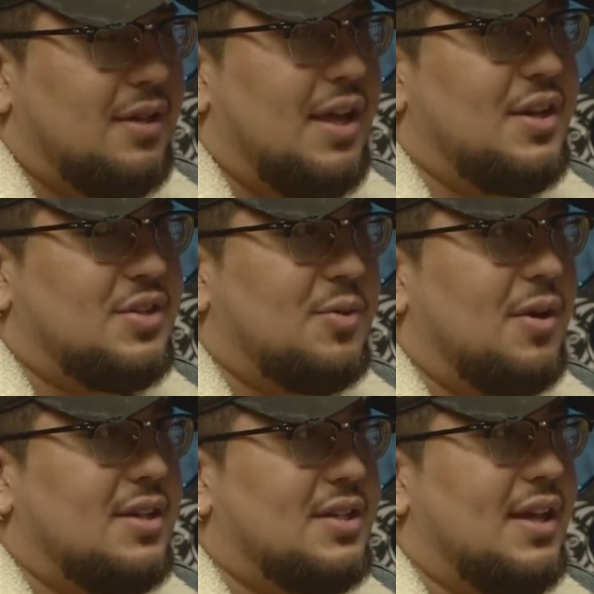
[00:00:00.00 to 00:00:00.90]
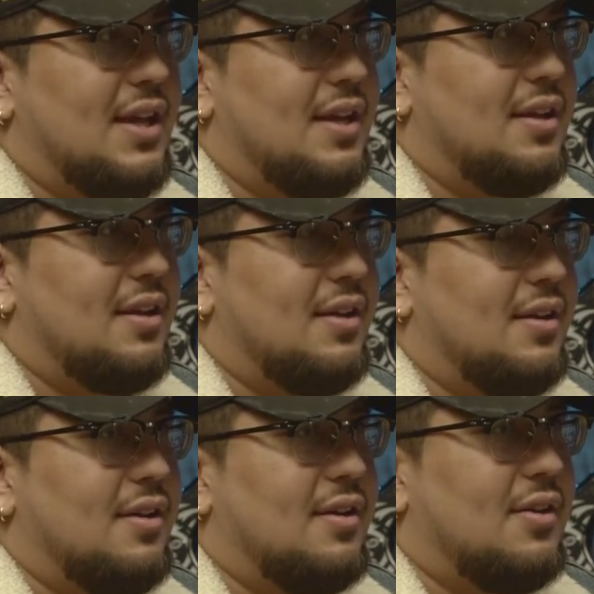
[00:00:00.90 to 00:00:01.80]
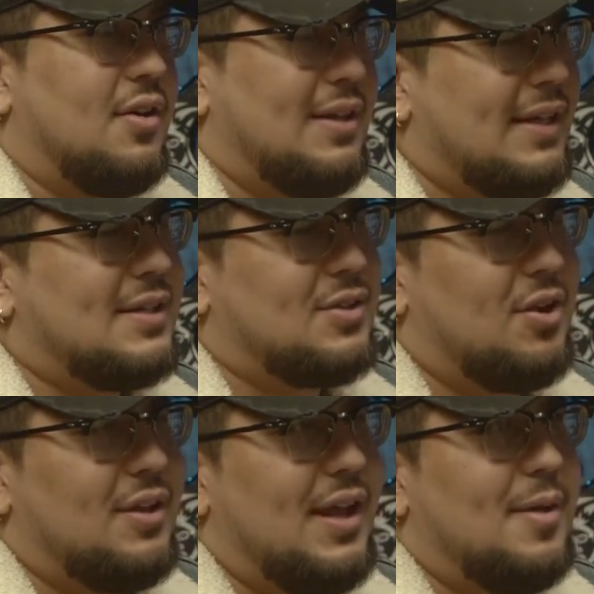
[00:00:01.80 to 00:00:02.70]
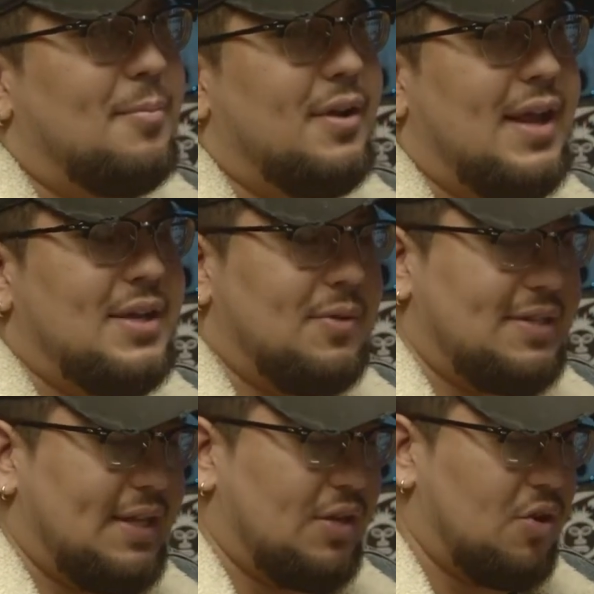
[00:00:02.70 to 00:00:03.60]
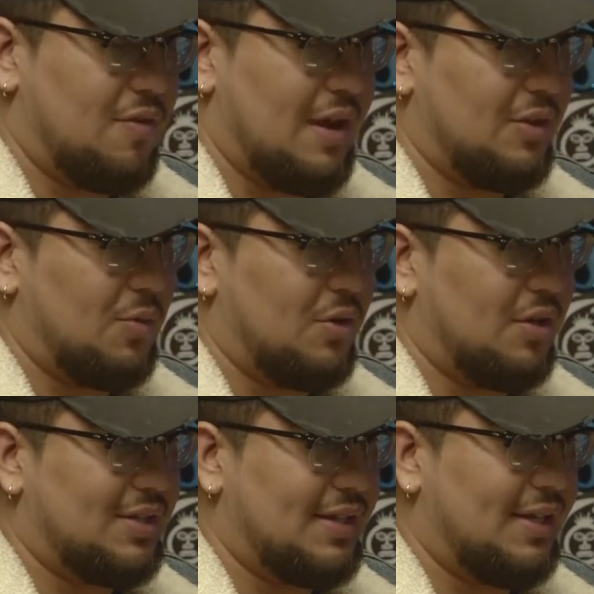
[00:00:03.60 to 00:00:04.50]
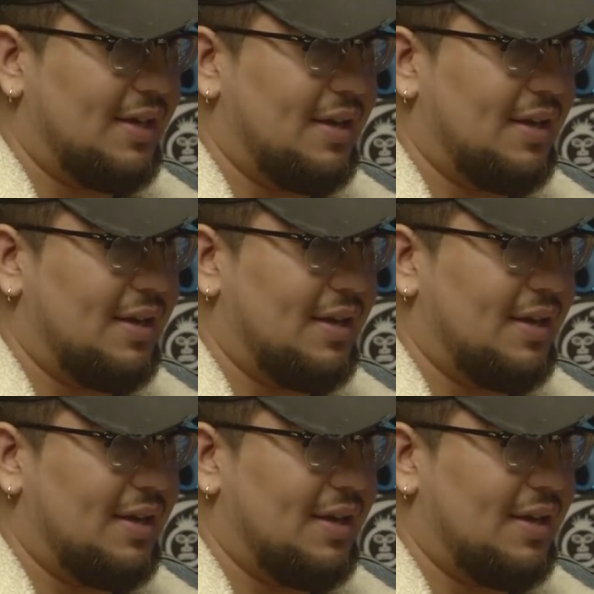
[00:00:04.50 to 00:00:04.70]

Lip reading: Yeah, you should watch it. And or I think it's called that. But anyways, they go around the world seeing